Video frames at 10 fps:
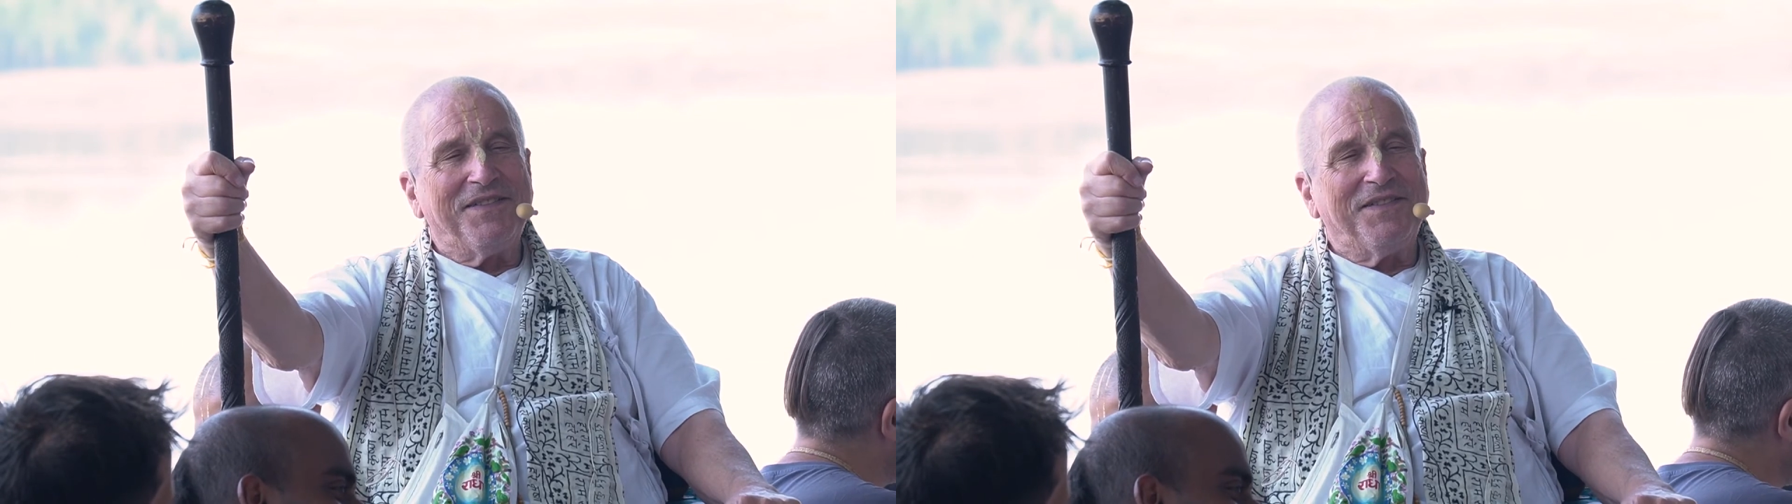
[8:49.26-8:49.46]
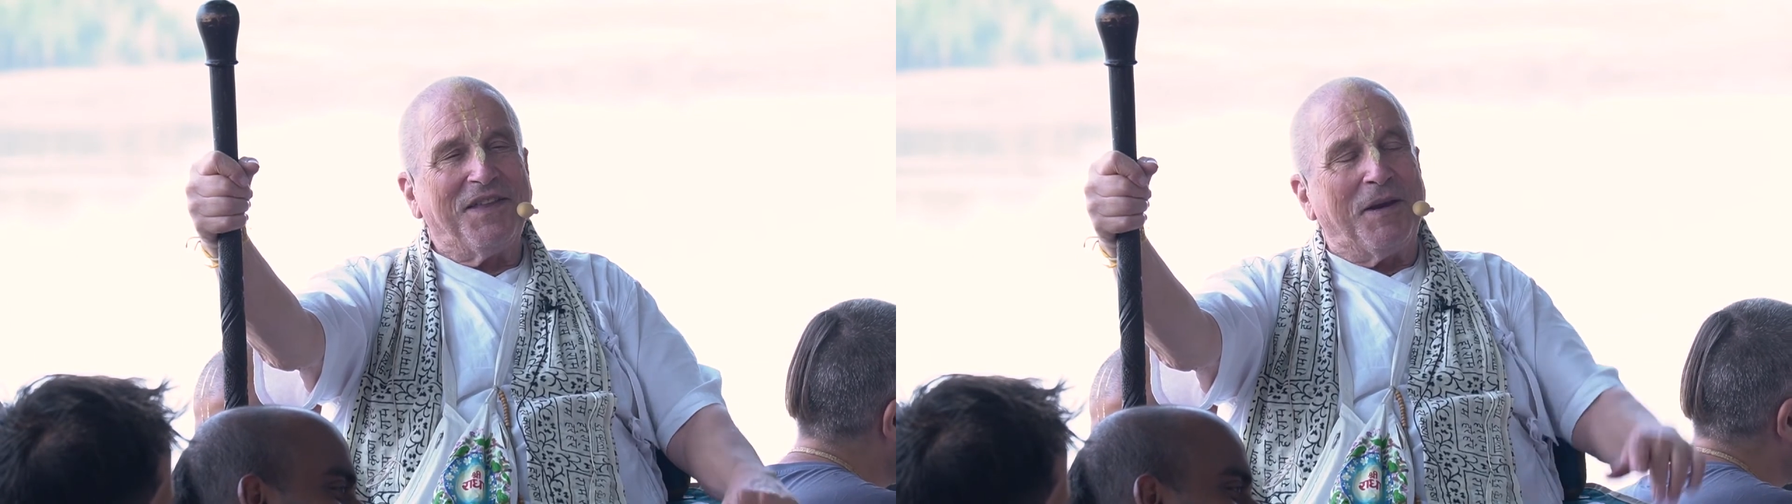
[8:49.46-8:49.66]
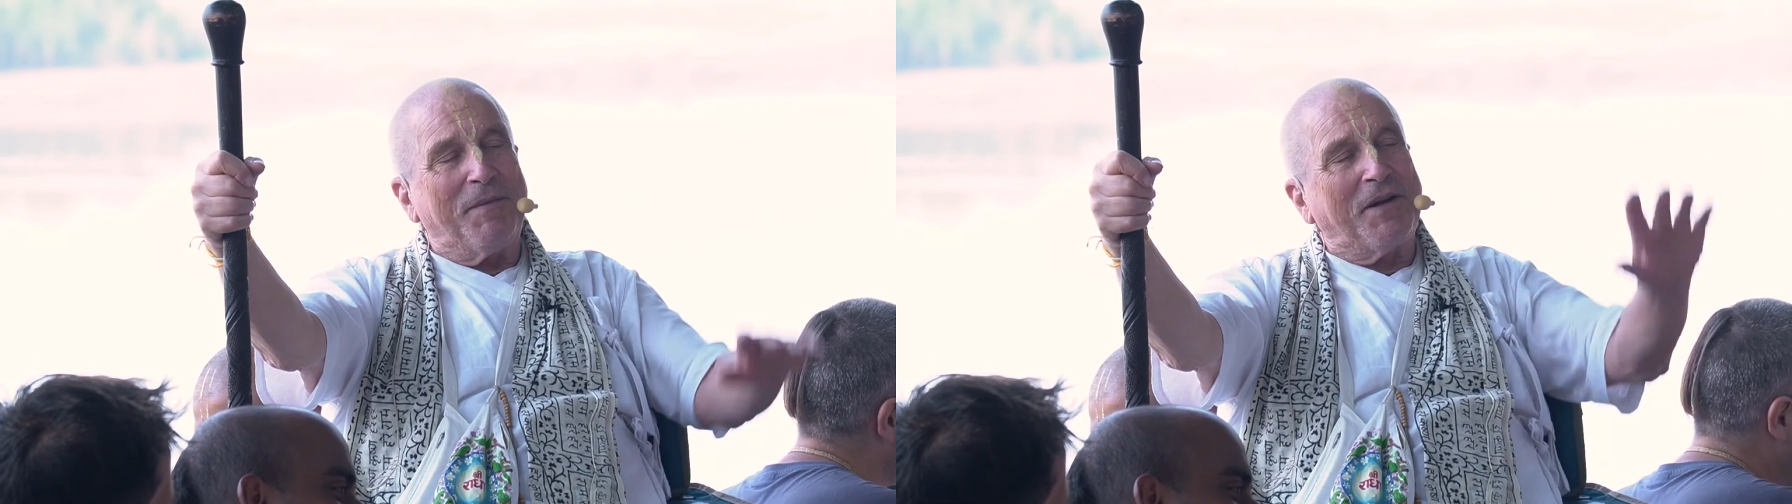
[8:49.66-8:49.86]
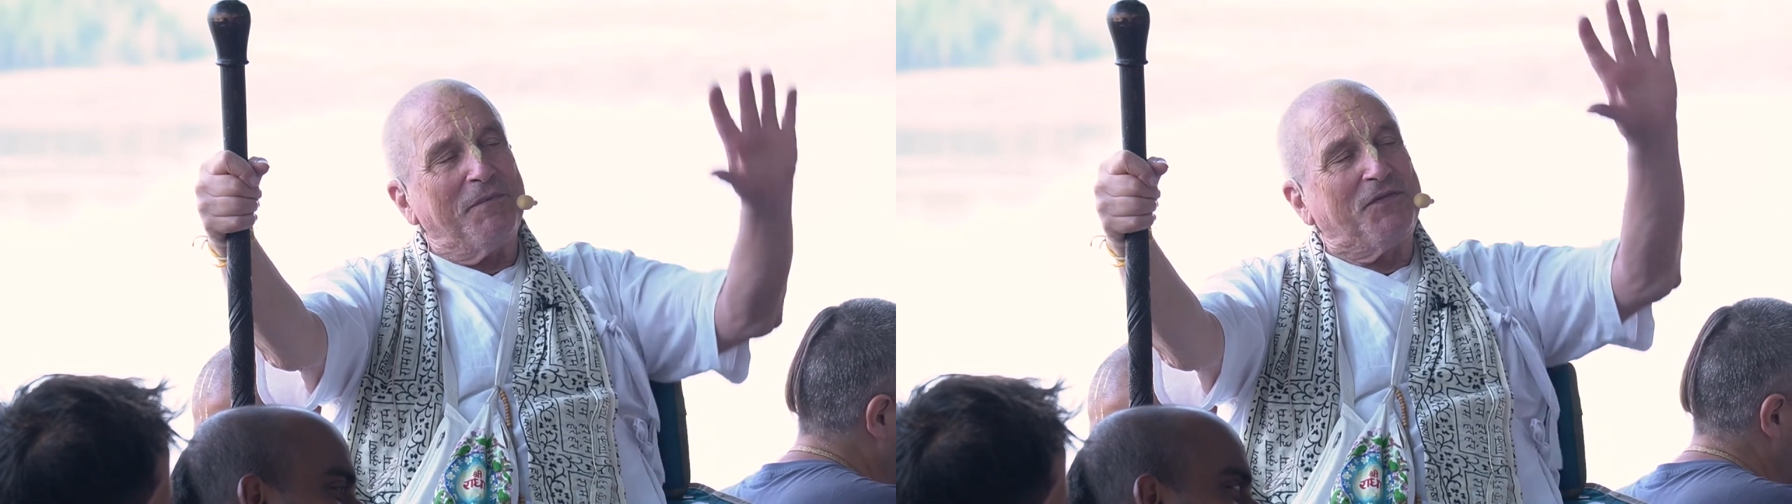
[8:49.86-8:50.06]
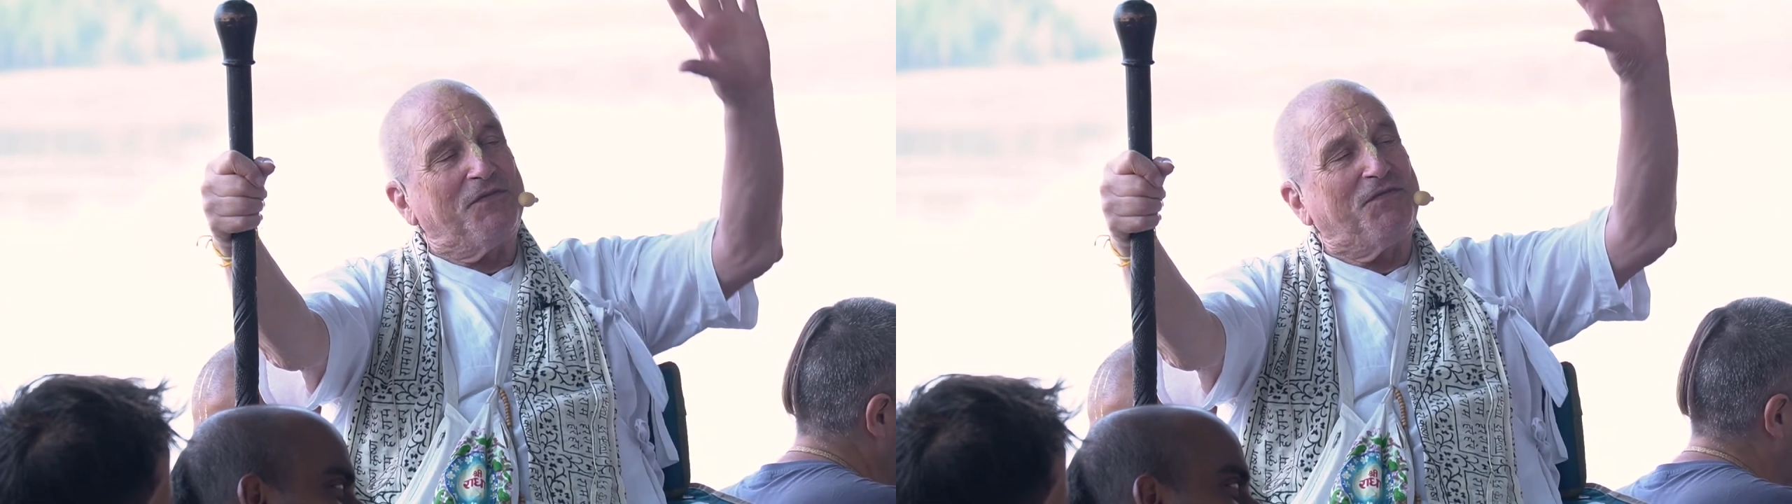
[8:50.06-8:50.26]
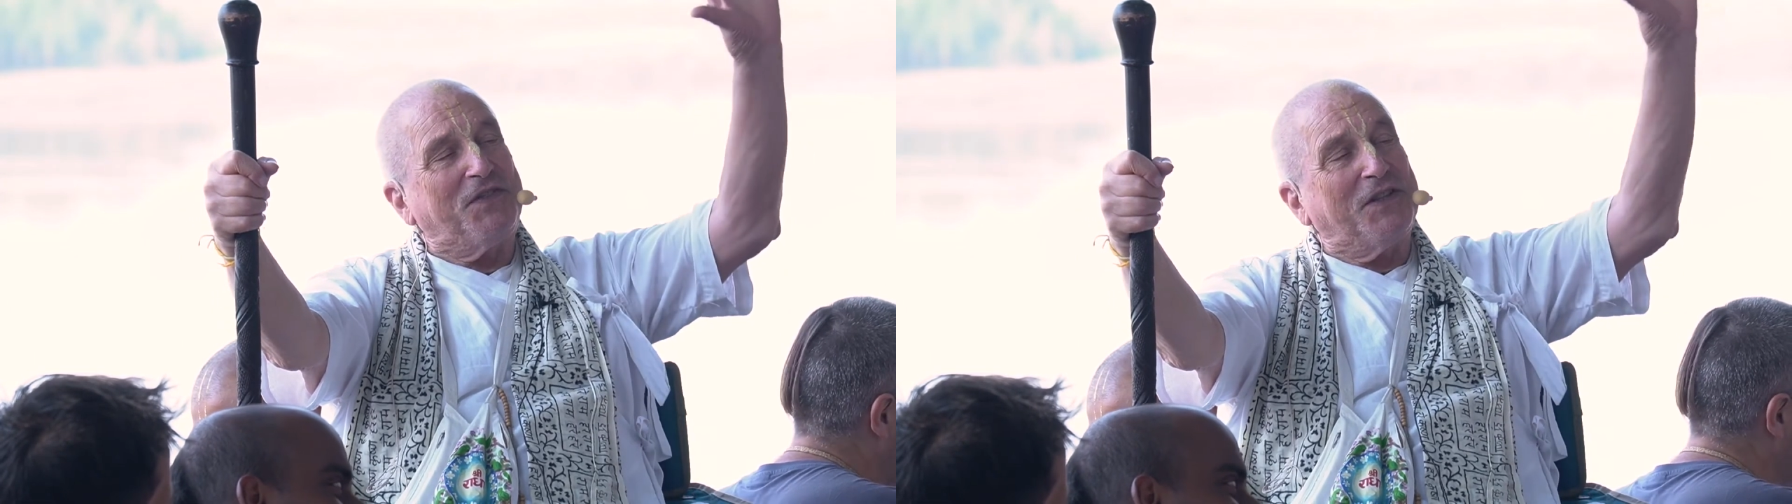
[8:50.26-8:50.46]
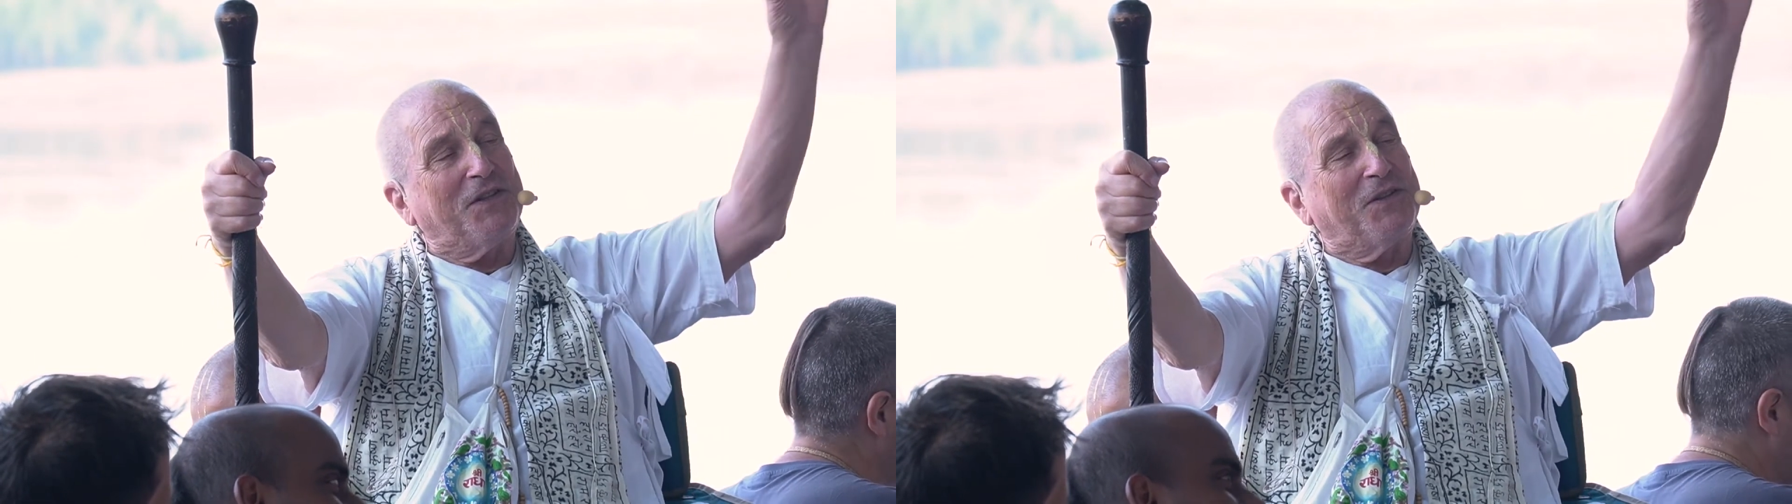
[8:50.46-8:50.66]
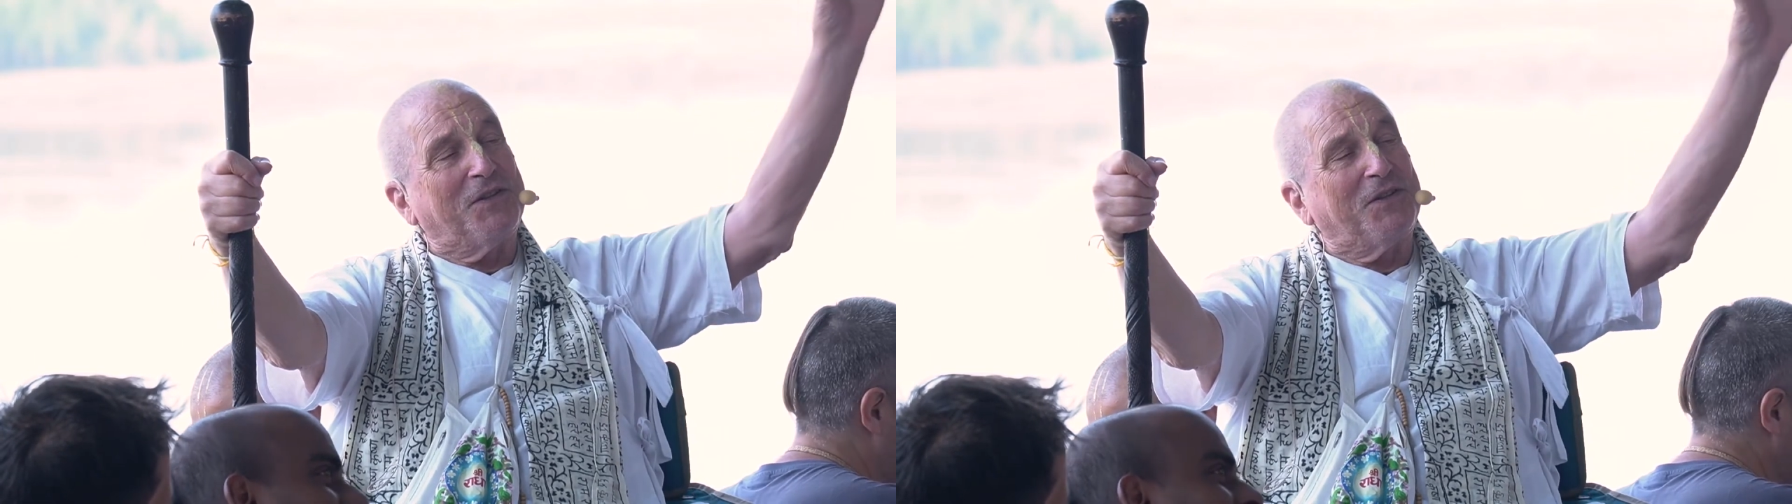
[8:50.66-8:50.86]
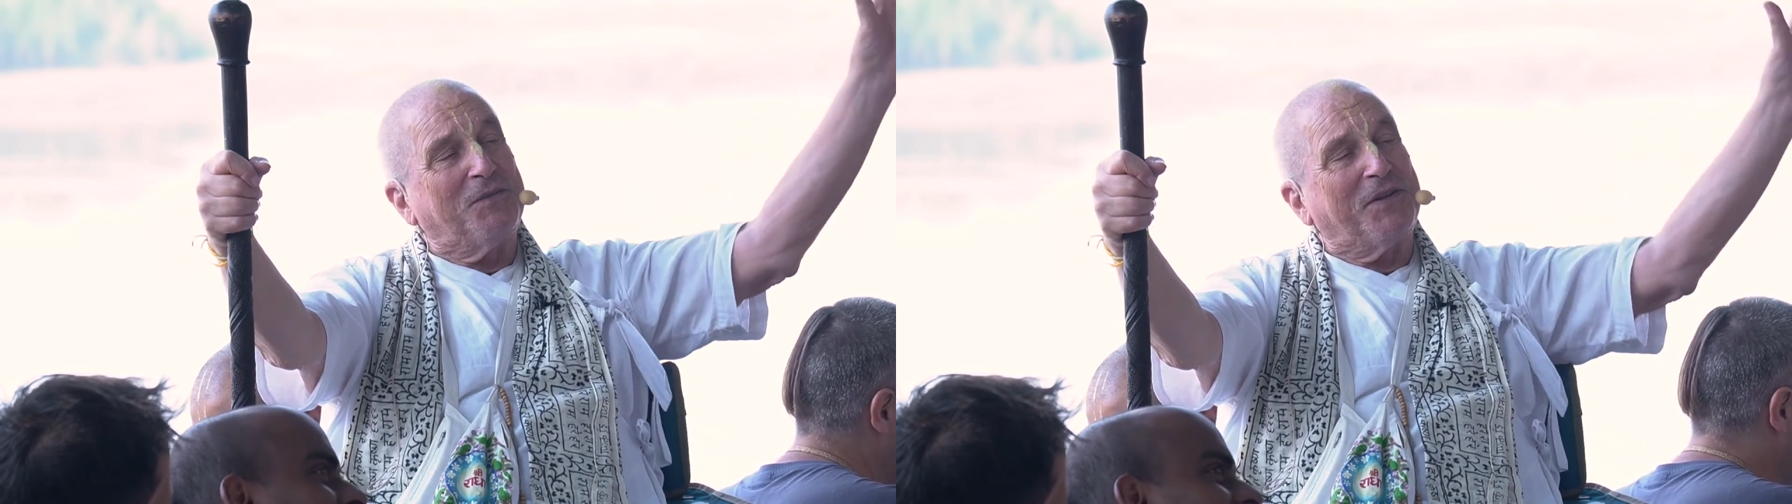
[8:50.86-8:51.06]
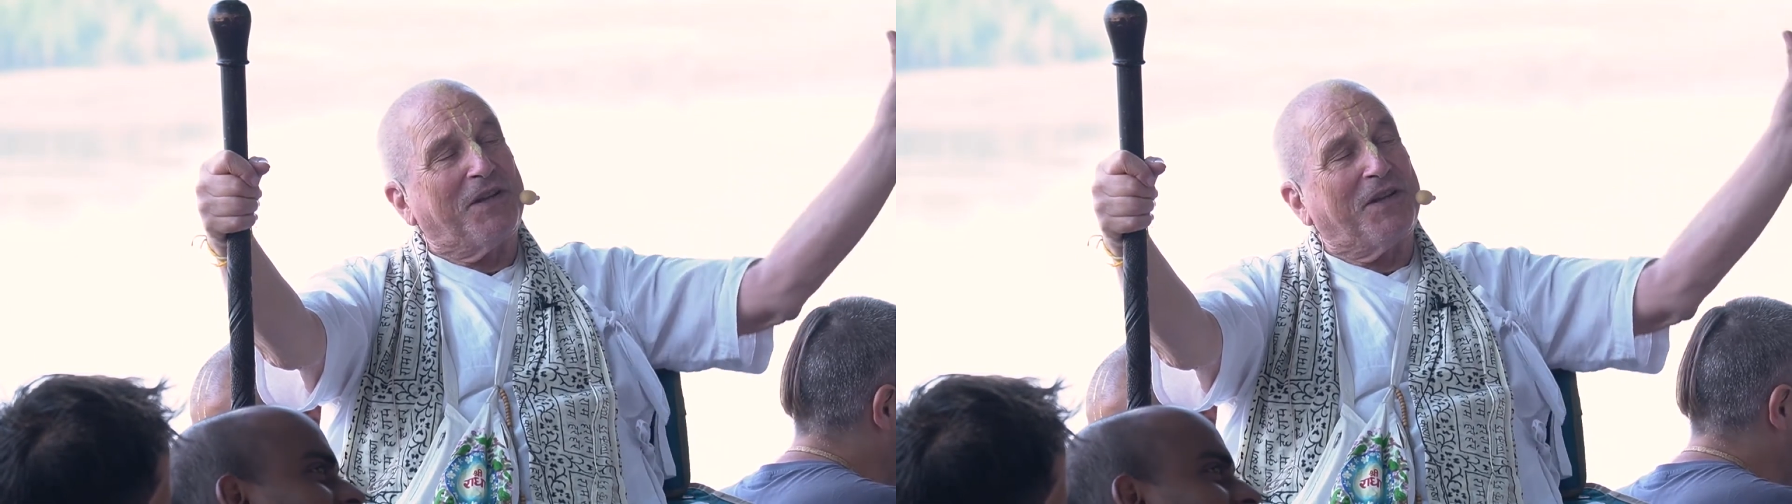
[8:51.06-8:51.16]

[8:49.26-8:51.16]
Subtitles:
Then it becomes filled with